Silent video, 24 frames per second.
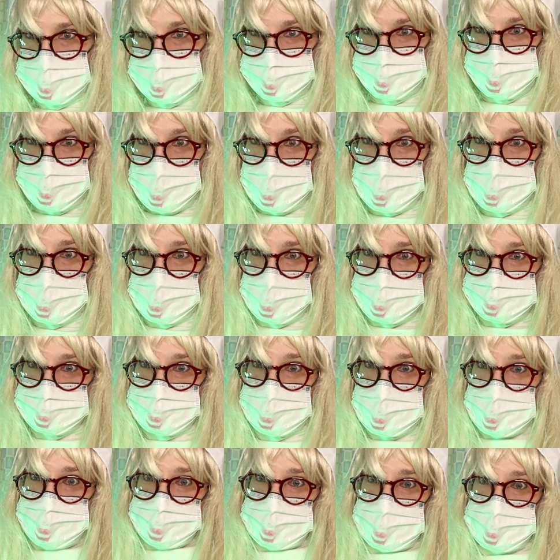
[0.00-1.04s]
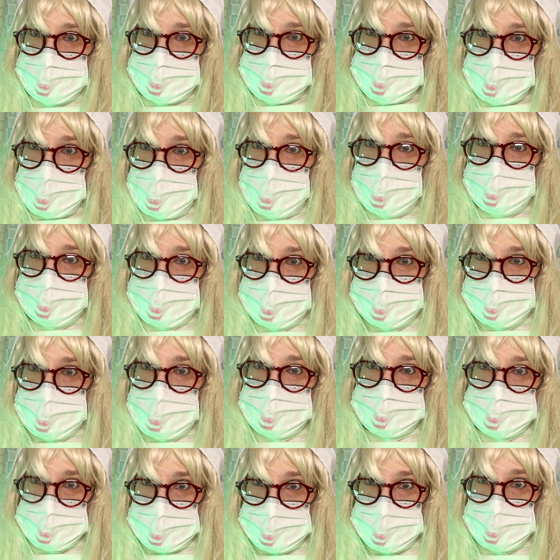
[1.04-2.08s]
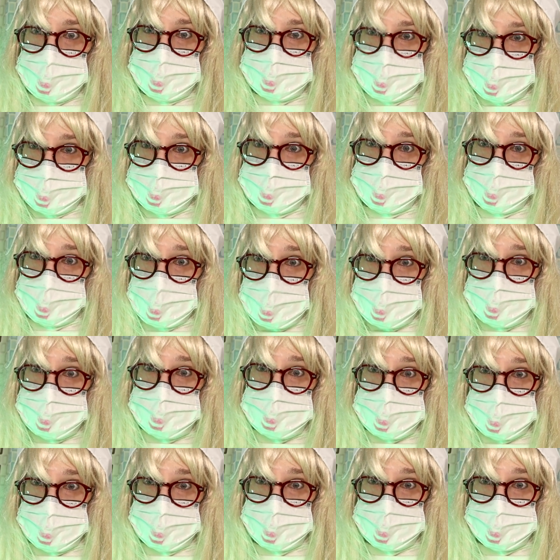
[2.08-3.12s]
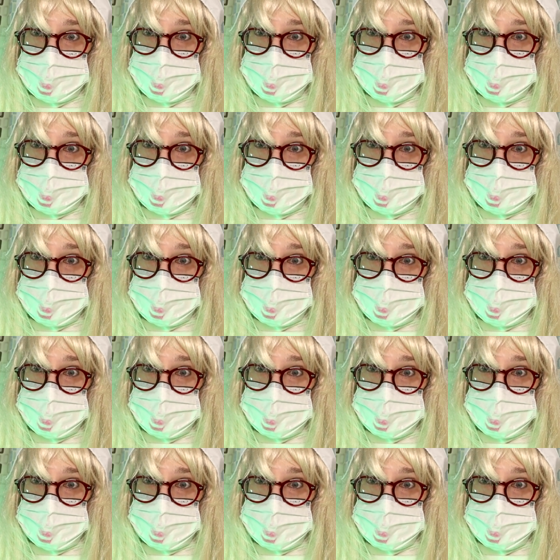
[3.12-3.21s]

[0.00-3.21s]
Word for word: If they are as heavy as mine, then that's a good description.